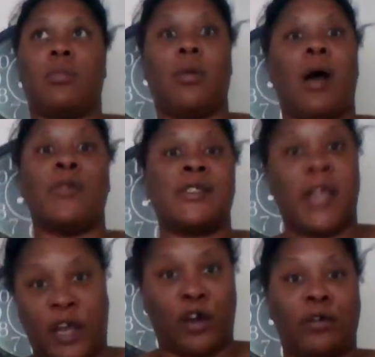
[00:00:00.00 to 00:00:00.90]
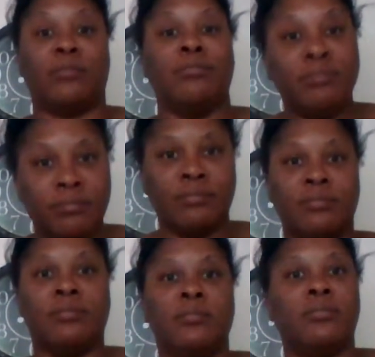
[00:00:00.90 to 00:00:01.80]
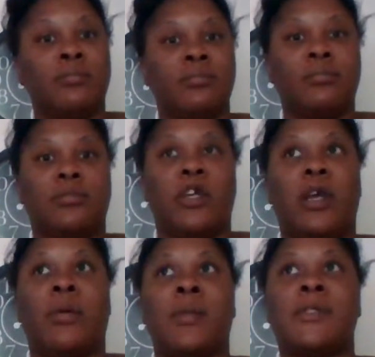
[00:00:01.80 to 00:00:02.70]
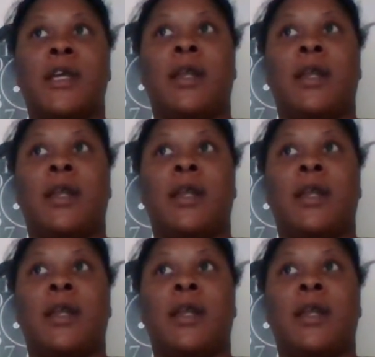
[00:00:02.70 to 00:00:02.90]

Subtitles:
I was there. You get what I'm saying?